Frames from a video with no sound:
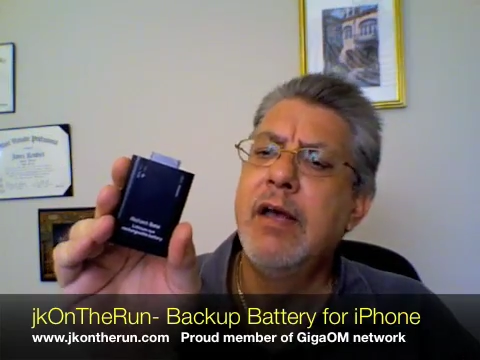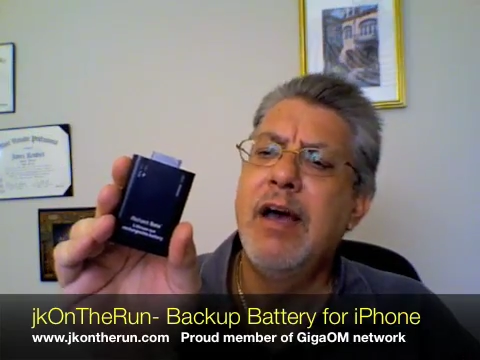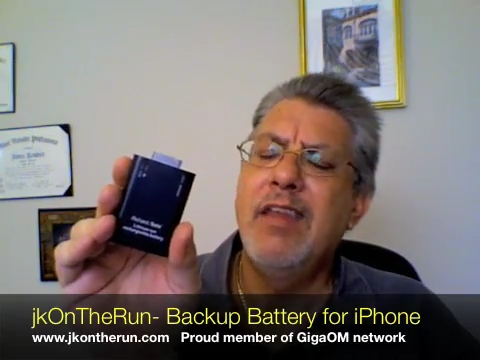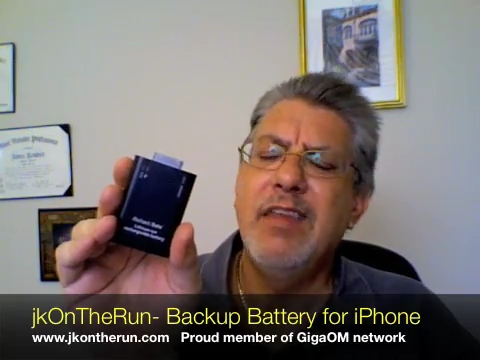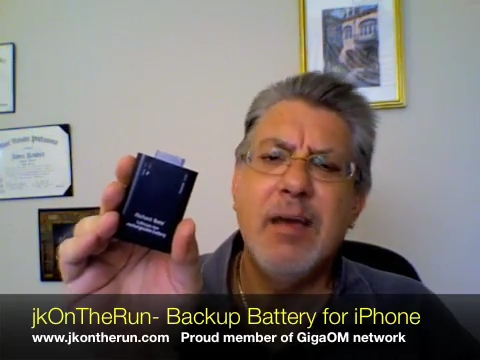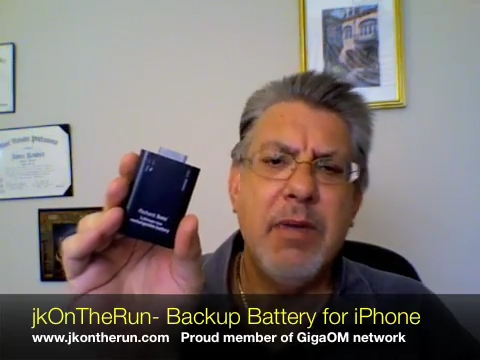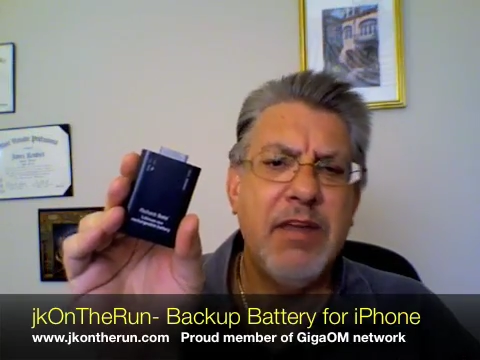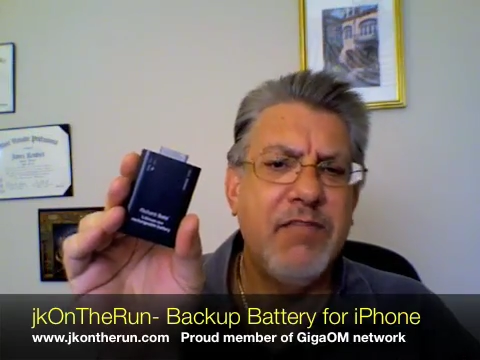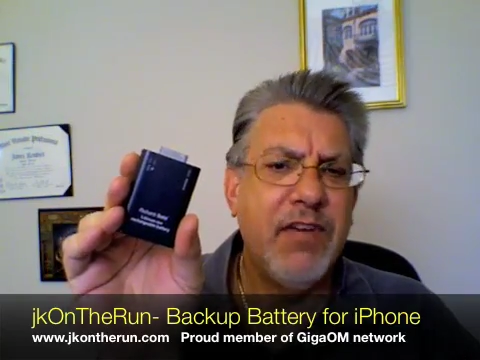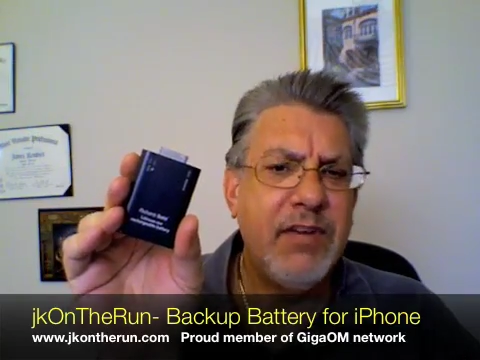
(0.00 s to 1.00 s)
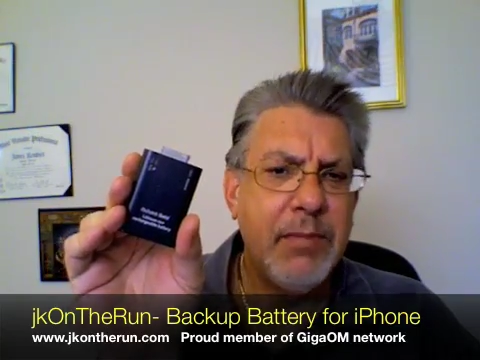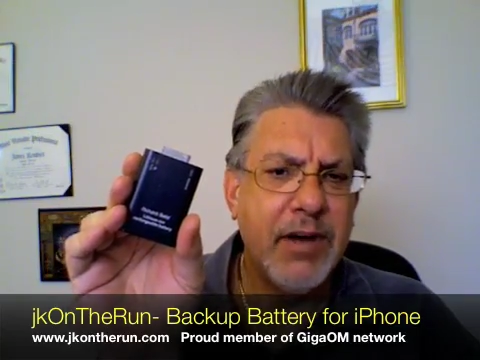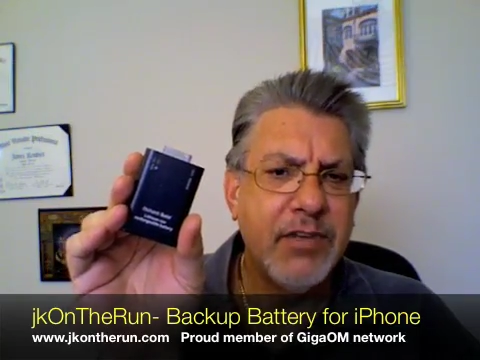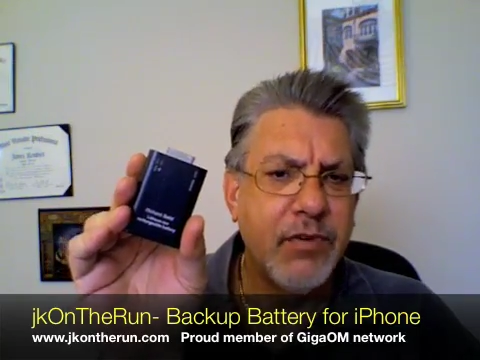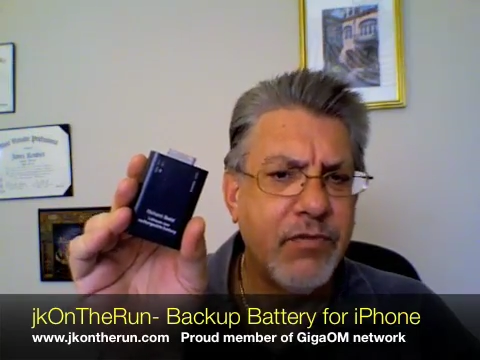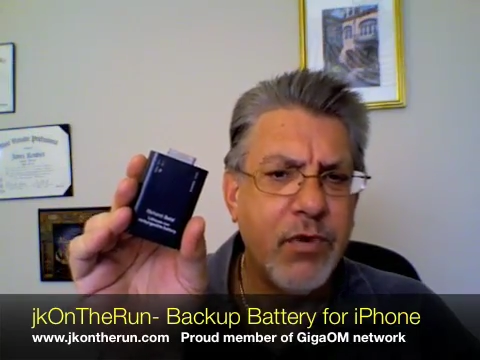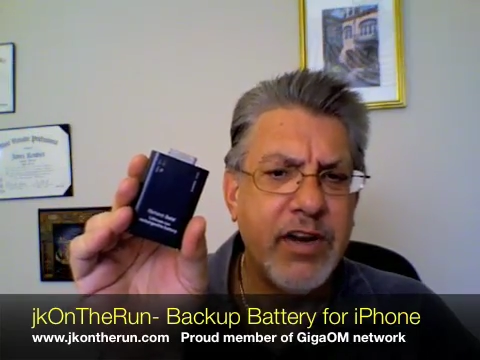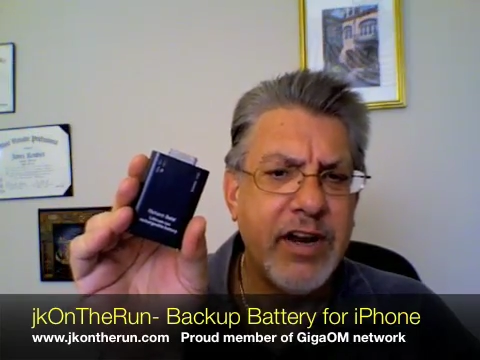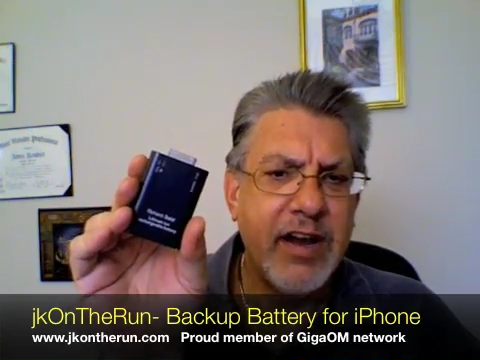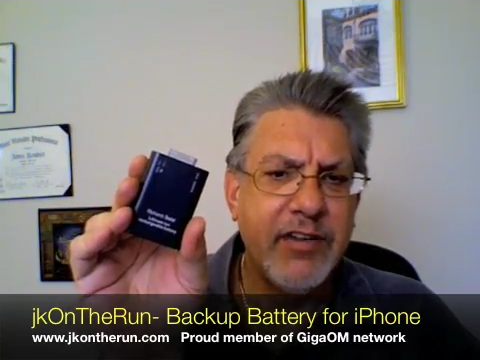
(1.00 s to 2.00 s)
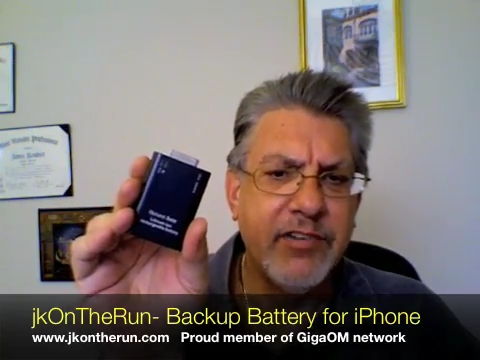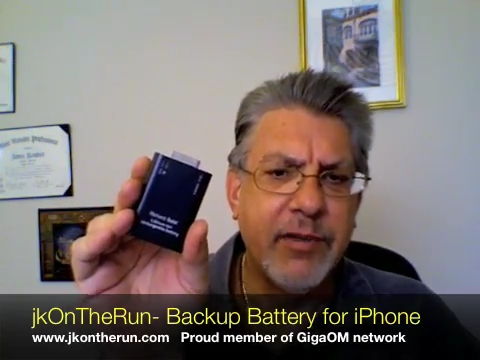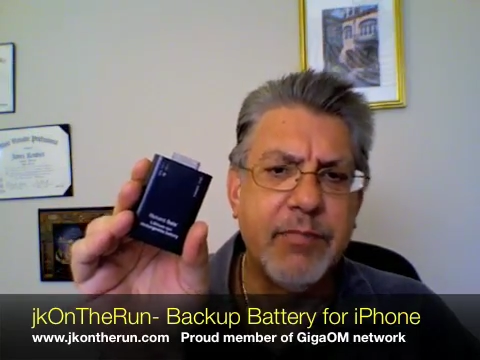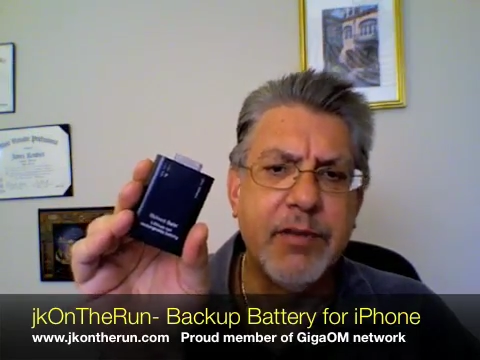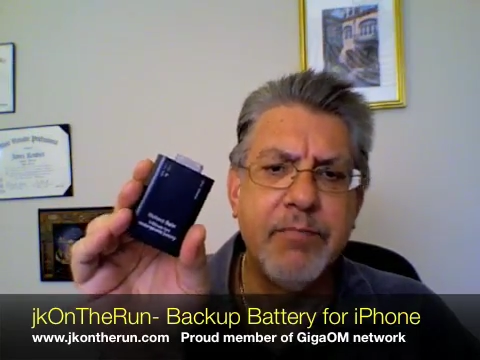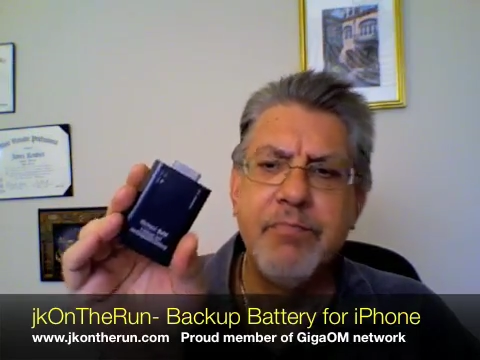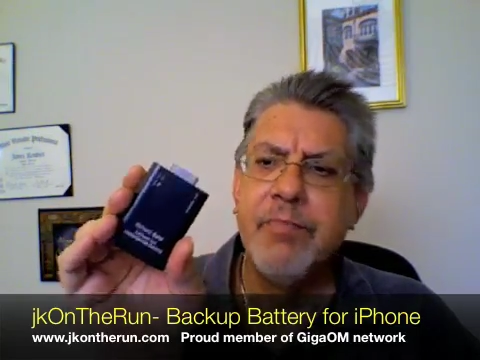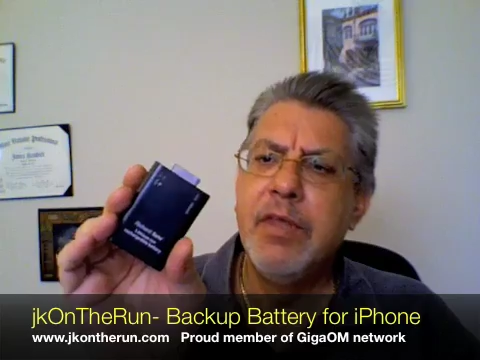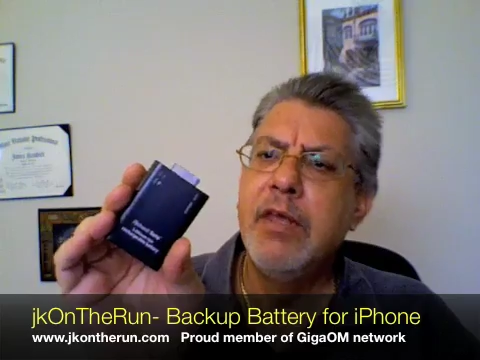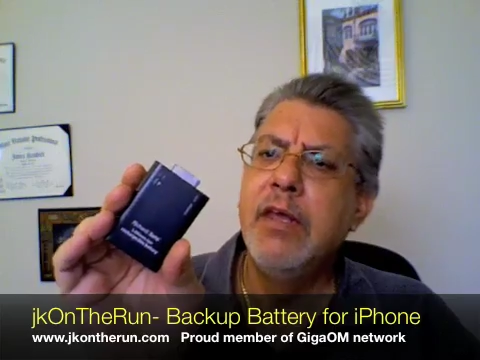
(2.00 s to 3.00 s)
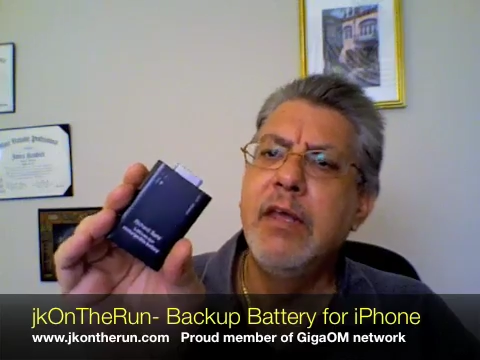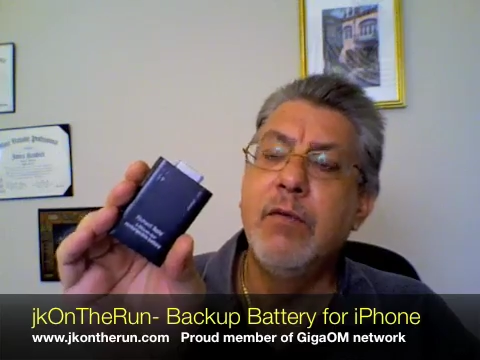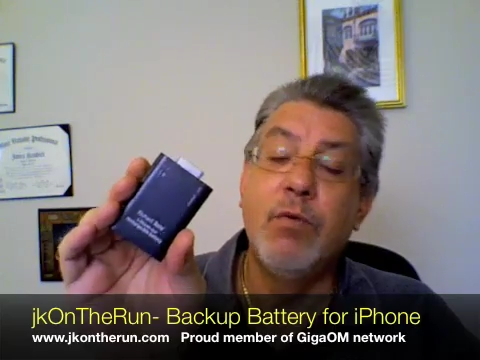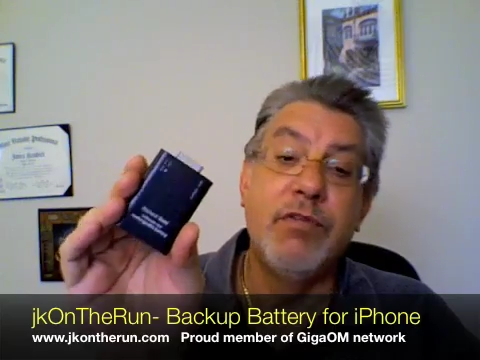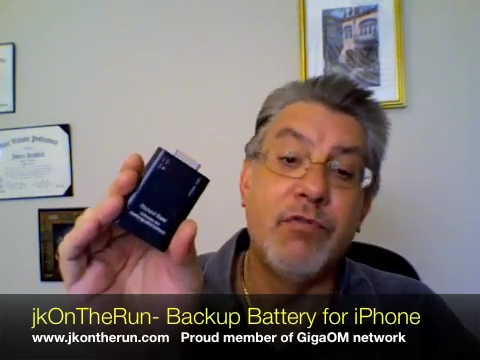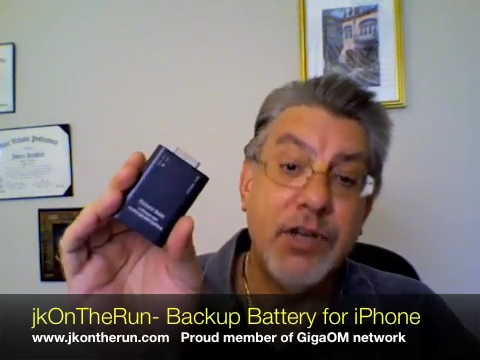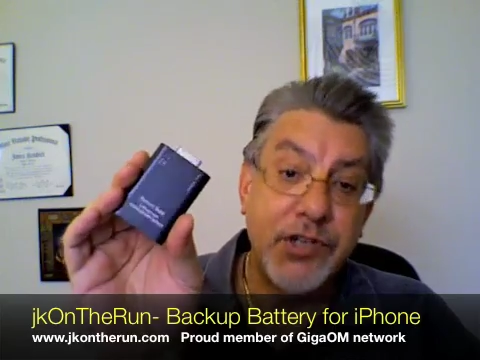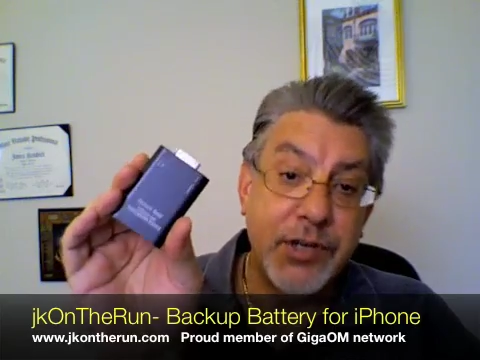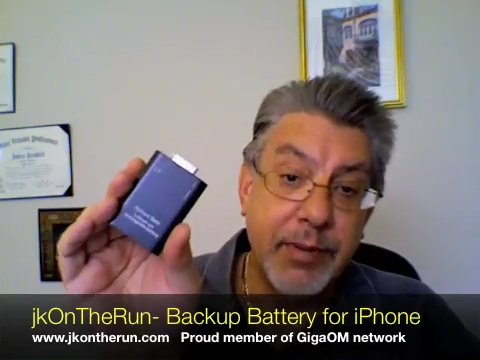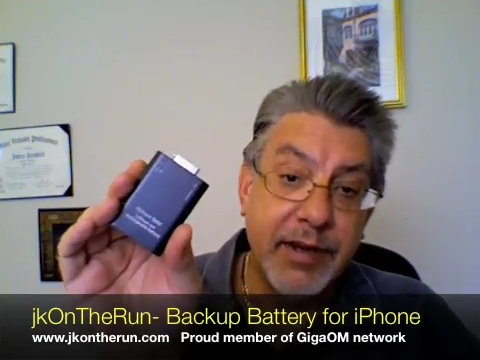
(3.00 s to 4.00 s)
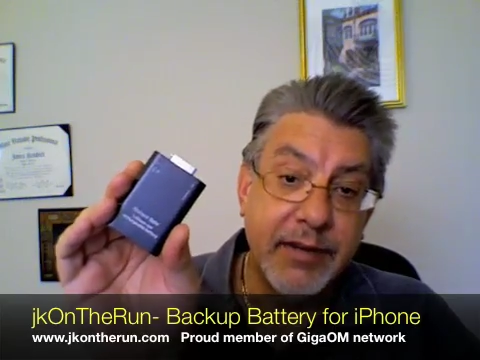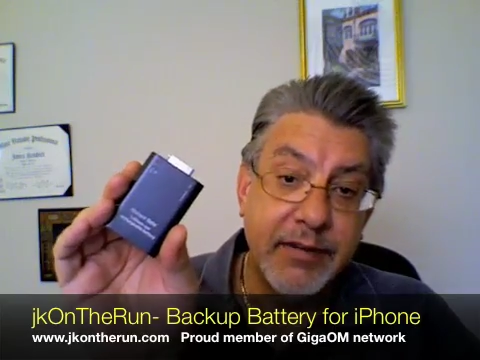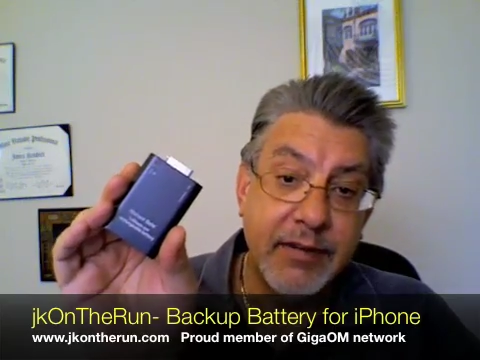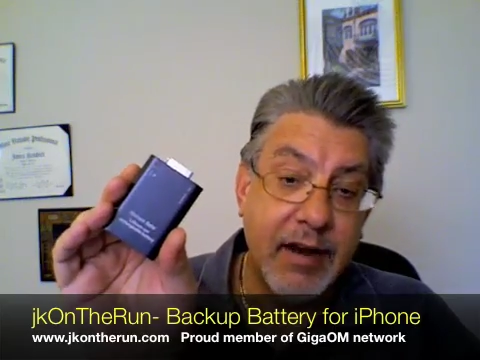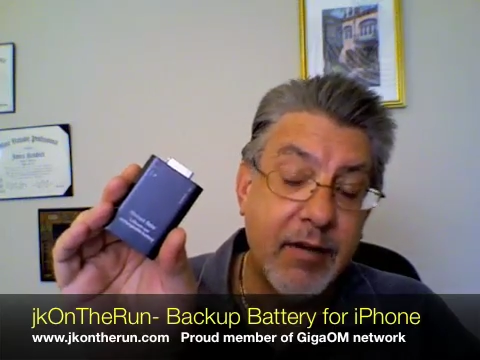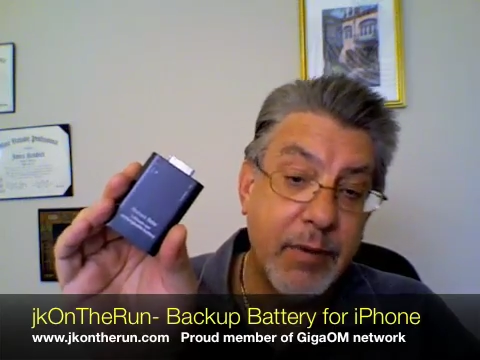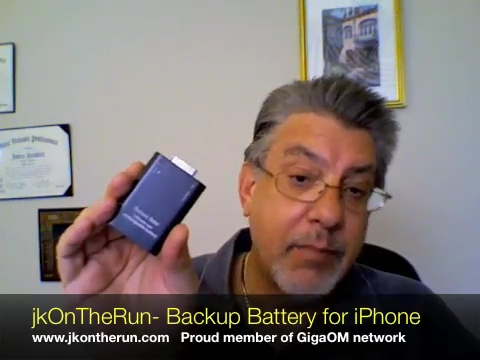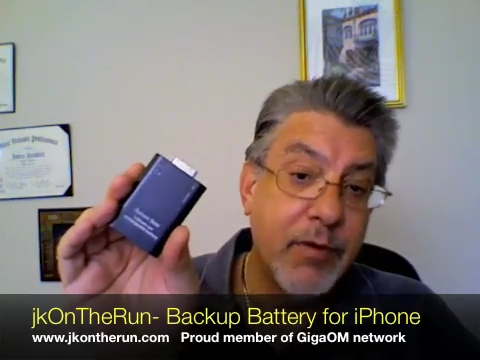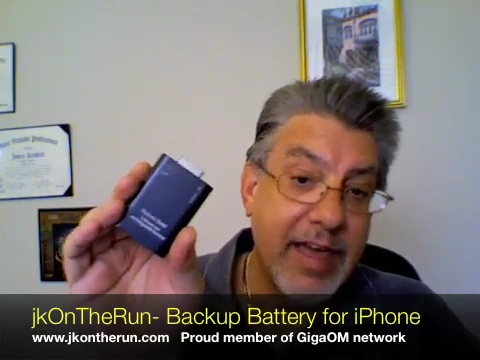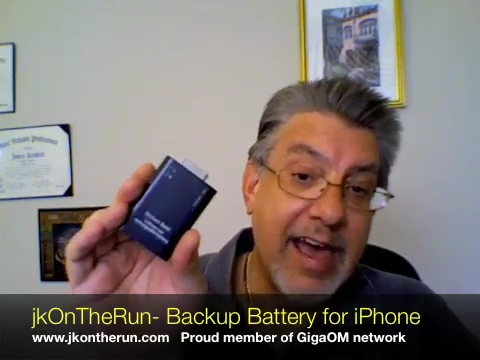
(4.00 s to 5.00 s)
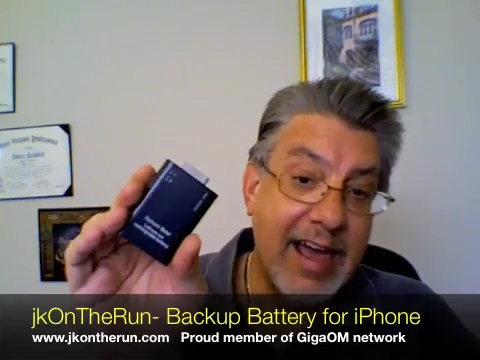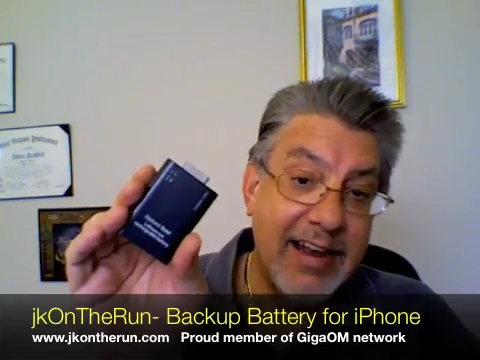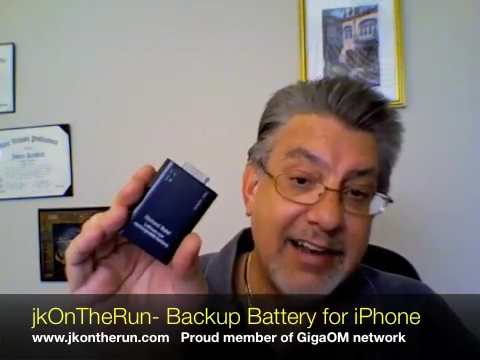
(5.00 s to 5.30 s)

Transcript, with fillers: i think i paid 50 bucks for 49 something with free shipping i remember that